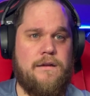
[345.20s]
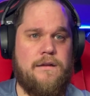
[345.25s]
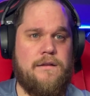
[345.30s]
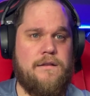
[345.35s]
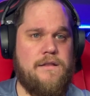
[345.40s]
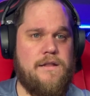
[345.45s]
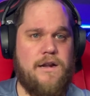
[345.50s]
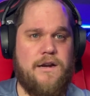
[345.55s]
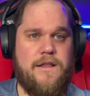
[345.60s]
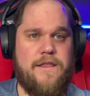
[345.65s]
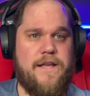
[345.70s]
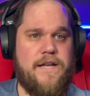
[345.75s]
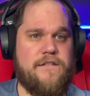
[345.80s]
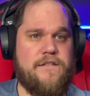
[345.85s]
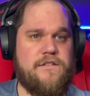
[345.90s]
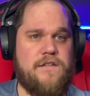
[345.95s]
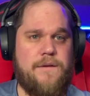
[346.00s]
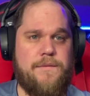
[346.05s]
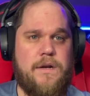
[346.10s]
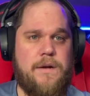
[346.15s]
none of that's
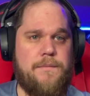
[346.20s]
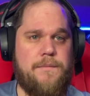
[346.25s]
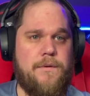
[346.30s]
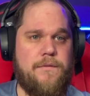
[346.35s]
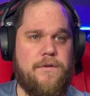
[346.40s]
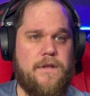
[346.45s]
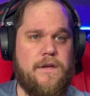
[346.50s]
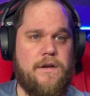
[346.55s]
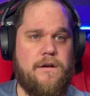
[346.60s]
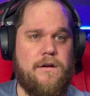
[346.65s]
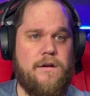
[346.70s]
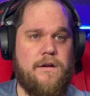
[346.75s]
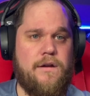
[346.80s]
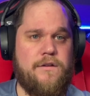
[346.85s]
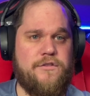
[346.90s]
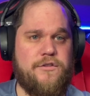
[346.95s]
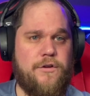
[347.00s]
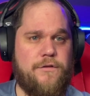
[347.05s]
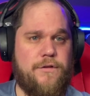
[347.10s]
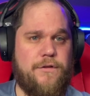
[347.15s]
coming up over there.
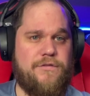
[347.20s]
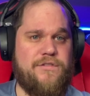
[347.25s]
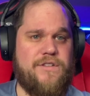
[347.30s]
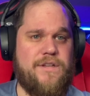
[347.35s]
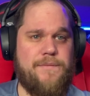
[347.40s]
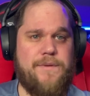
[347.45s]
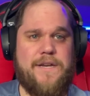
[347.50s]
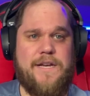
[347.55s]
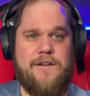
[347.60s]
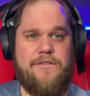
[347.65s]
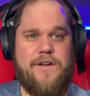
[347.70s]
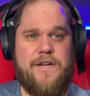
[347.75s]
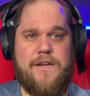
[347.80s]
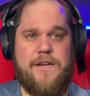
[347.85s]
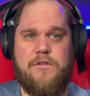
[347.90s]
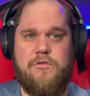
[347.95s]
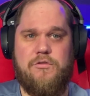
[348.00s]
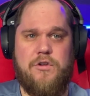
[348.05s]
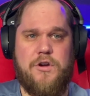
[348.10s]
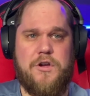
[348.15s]
So if you've seen me kind of like
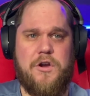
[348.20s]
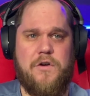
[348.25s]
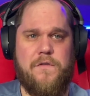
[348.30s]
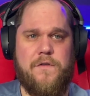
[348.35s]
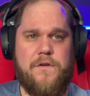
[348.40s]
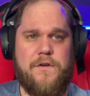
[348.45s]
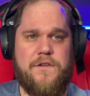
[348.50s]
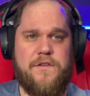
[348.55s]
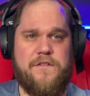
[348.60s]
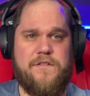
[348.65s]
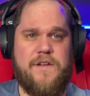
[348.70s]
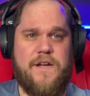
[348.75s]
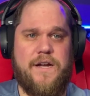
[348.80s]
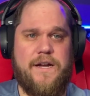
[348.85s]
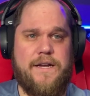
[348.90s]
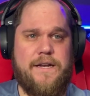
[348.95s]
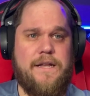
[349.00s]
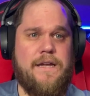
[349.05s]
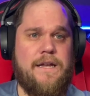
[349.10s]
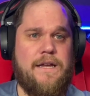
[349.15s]
look over to the
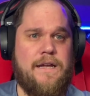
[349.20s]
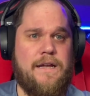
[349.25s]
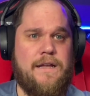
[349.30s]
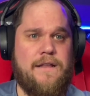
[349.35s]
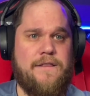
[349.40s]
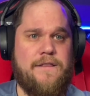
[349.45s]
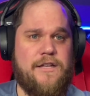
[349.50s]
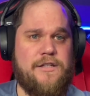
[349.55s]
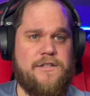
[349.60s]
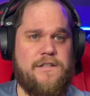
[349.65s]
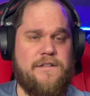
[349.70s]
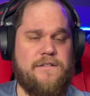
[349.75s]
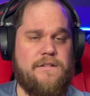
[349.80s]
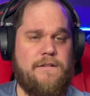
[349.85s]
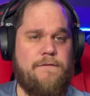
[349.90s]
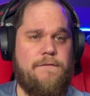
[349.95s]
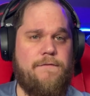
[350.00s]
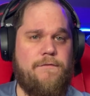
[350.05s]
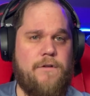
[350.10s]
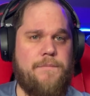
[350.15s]
side, that's because I'm
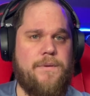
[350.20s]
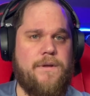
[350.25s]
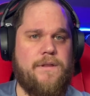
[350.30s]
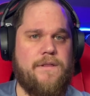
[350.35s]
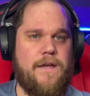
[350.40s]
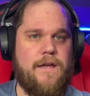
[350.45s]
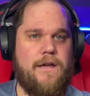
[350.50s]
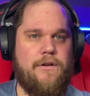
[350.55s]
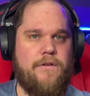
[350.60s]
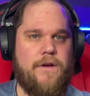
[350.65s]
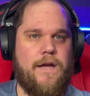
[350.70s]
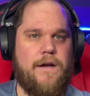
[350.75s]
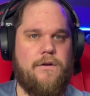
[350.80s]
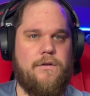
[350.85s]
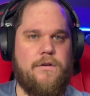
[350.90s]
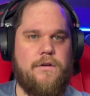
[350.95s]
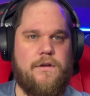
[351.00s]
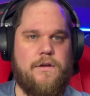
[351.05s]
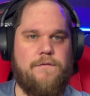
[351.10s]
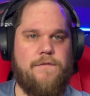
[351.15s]
flipping the hell out.
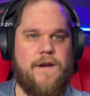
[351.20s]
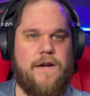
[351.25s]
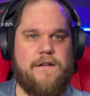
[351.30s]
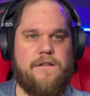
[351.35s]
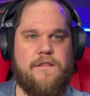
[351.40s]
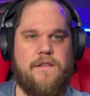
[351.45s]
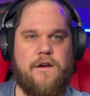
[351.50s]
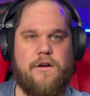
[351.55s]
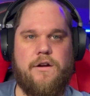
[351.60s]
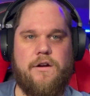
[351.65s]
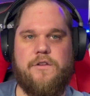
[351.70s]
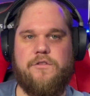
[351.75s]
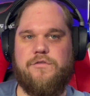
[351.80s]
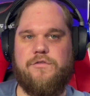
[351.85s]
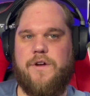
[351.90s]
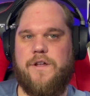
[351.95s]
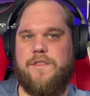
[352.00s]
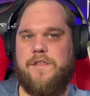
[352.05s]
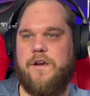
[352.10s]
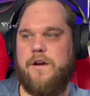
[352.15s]
In fact, there it is
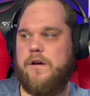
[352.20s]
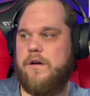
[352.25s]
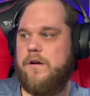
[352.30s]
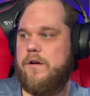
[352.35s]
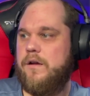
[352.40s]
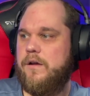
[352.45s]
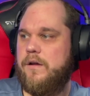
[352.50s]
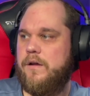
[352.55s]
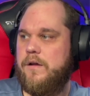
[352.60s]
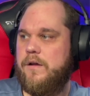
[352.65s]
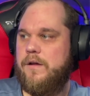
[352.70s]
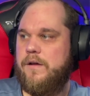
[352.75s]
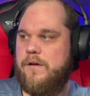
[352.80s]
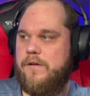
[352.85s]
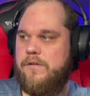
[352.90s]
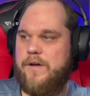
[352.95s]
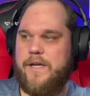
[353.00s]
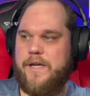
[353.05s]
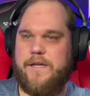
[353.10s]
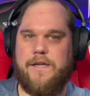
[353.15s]
right there.
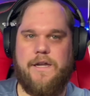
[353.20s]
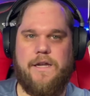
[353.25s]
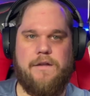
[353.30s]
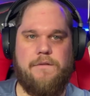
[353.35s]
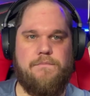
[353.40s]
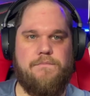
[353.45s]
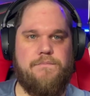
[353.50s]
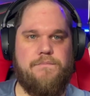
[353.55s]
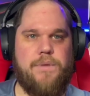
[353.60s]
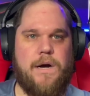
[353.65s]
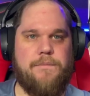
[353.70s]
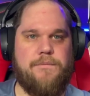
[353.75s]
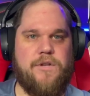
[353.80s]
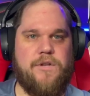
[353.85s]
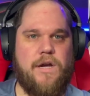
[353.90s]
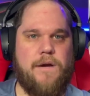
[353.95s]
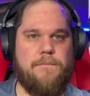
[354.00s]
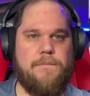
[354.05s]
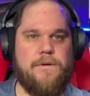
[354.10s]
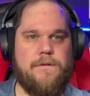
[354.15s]
Like, it popped up